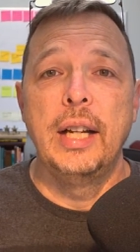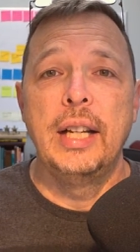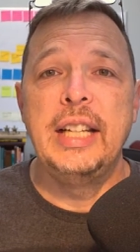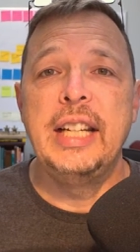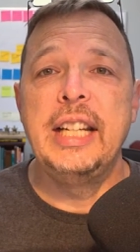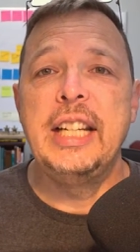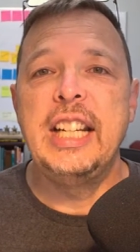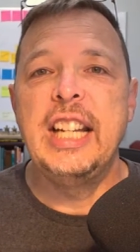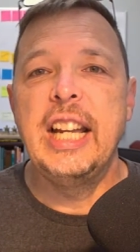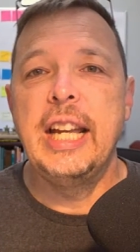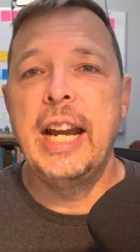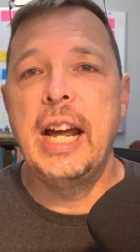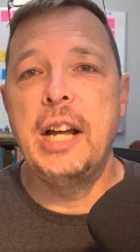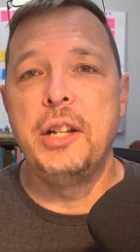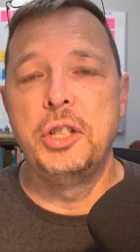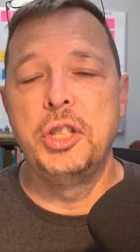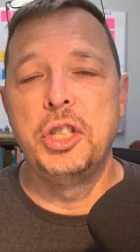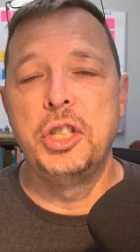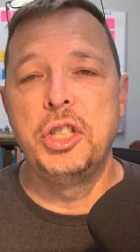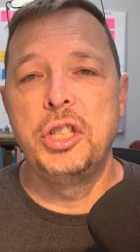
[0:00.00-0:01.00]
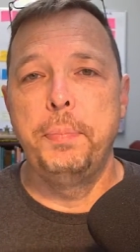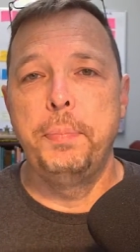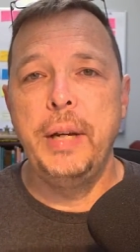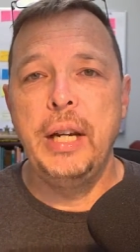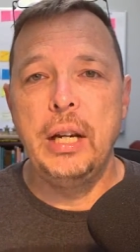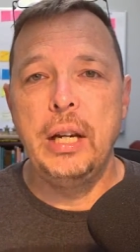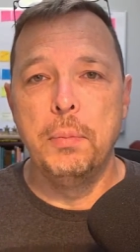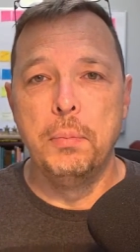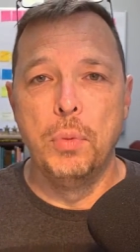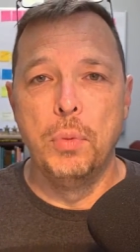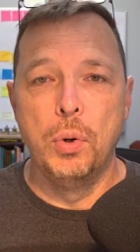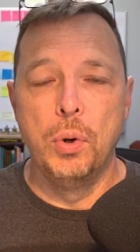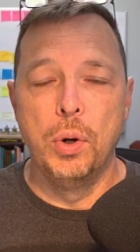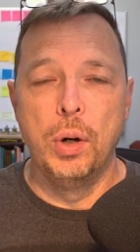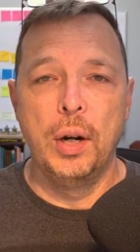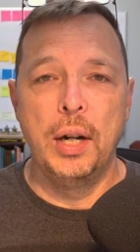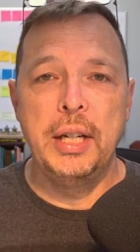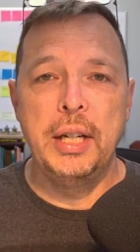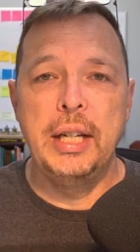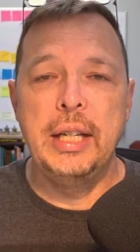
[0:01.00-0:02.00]
I need to get out and speak
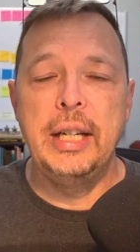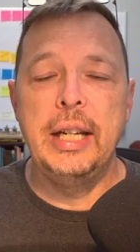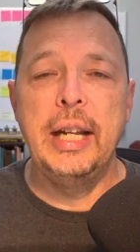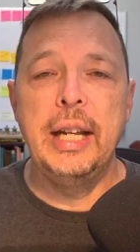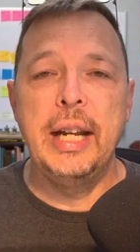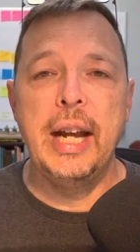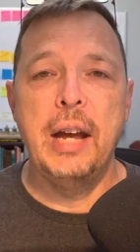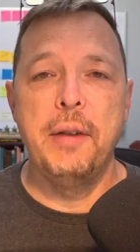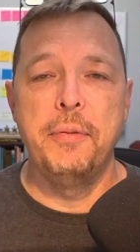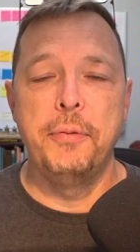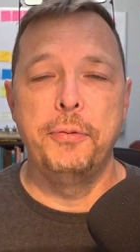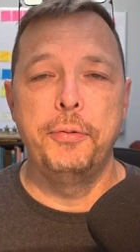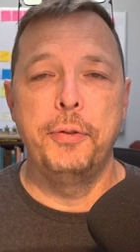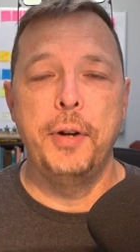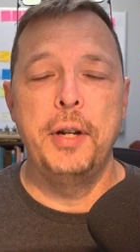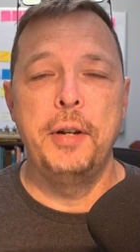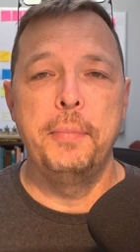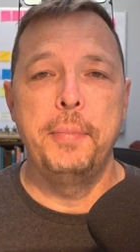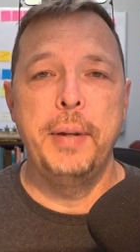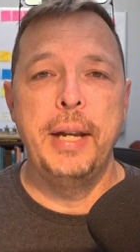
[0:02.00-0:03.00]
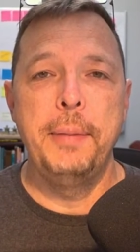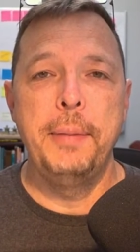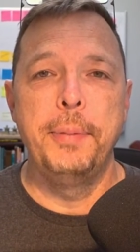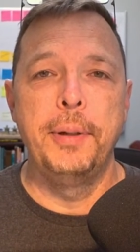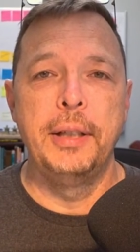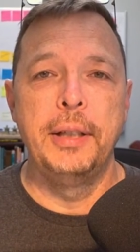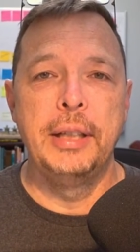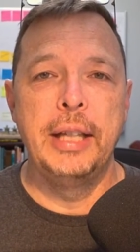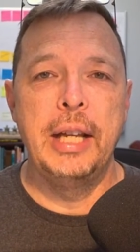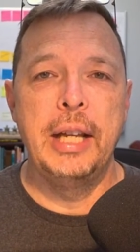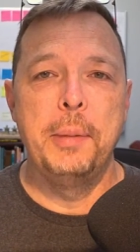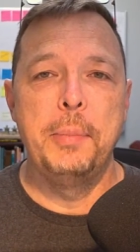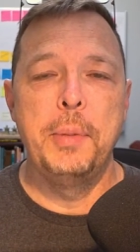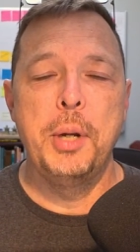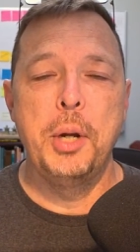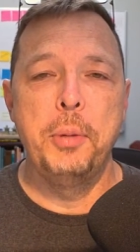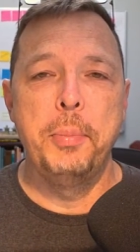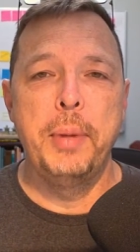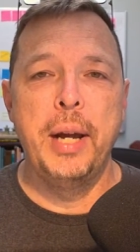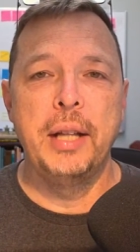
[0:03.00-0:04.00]
more. I need to get out in front of people and let them
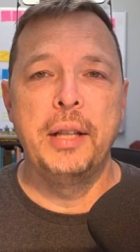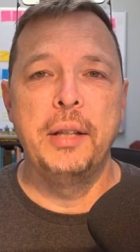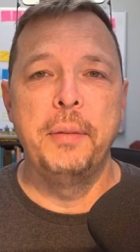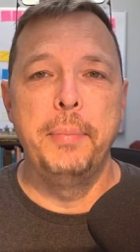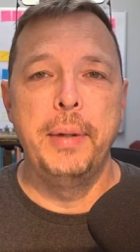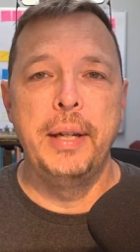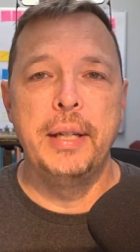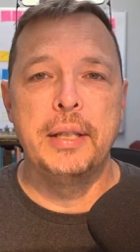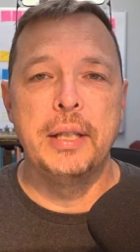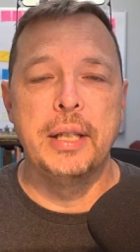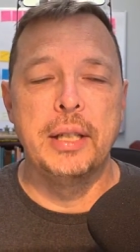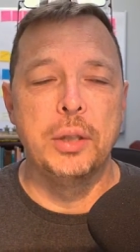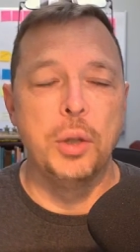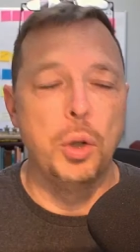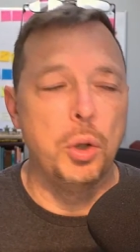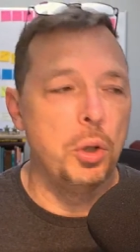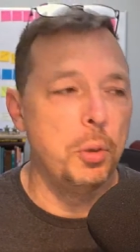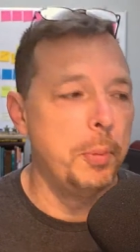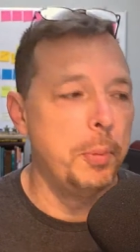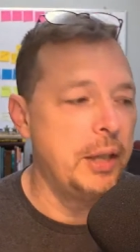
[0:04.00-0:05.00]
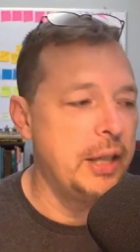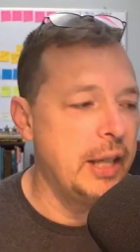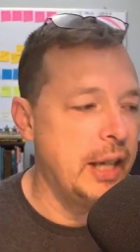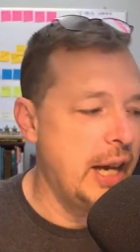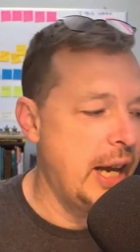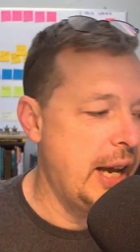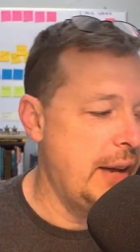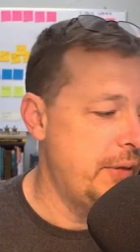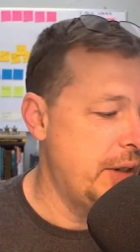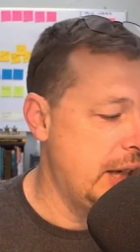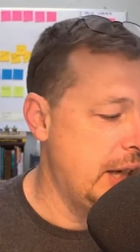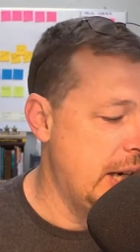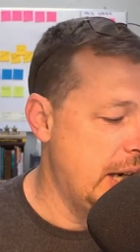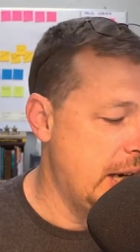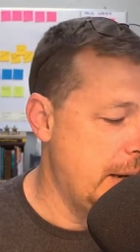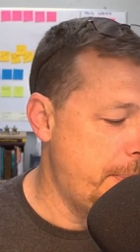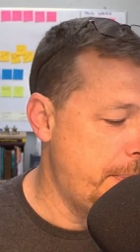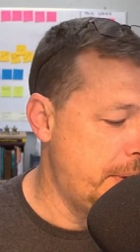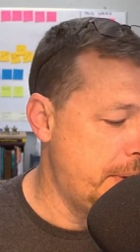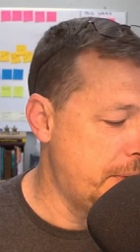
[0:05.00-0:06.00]
know about the business. Oh, but then I have to
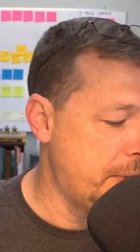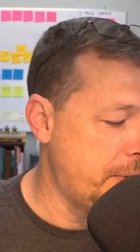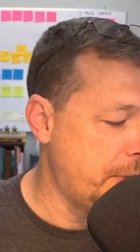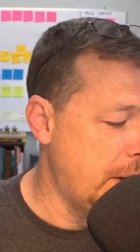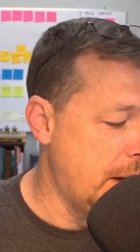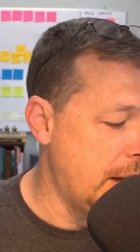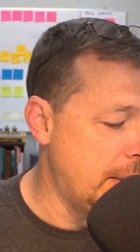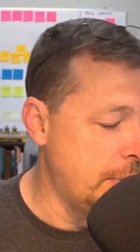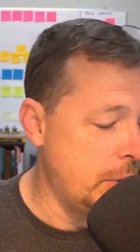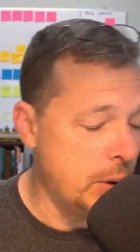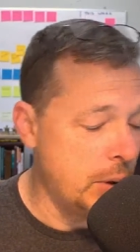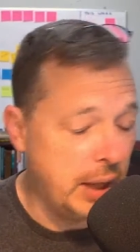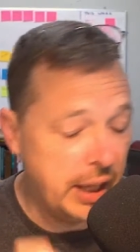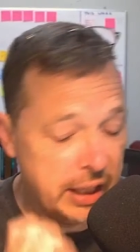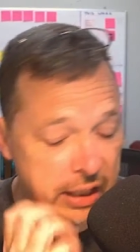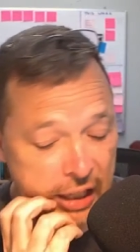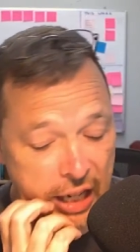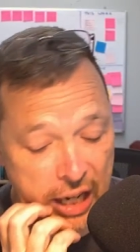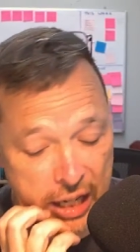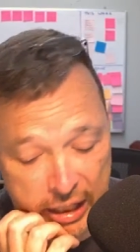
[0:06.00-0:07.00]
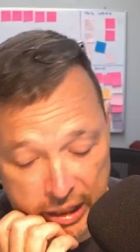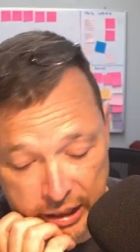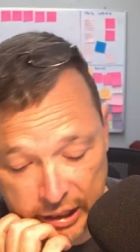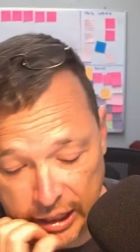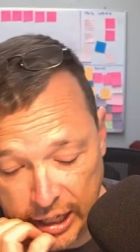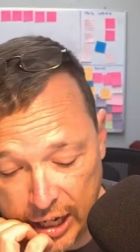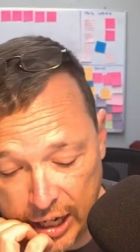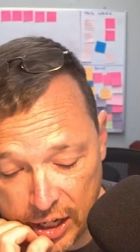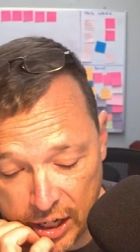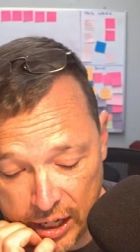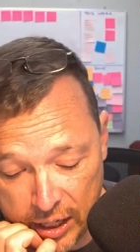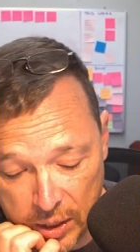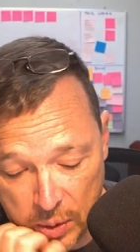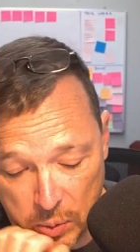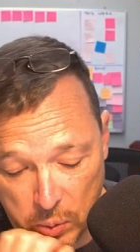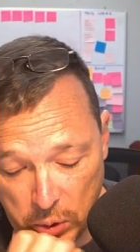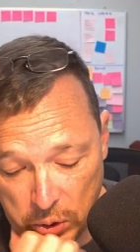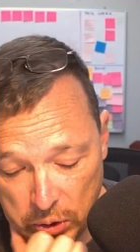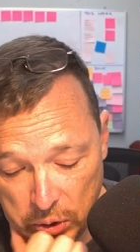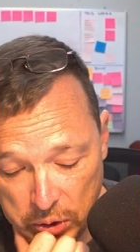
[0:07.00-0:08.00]
get up in front. Oh, that's kind of scary. I
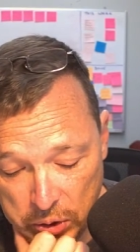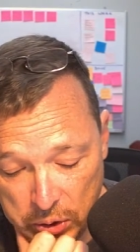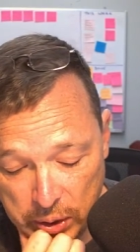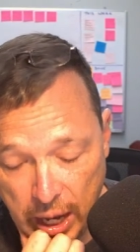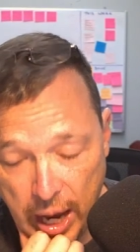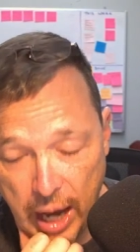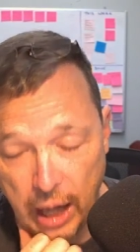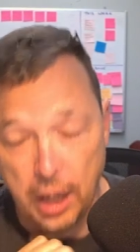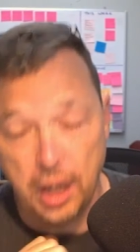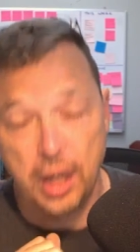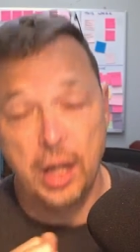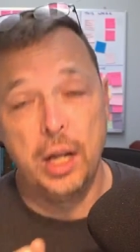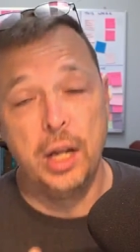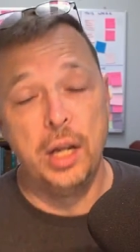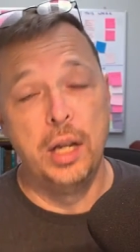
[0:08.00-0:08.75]
don't want to do that.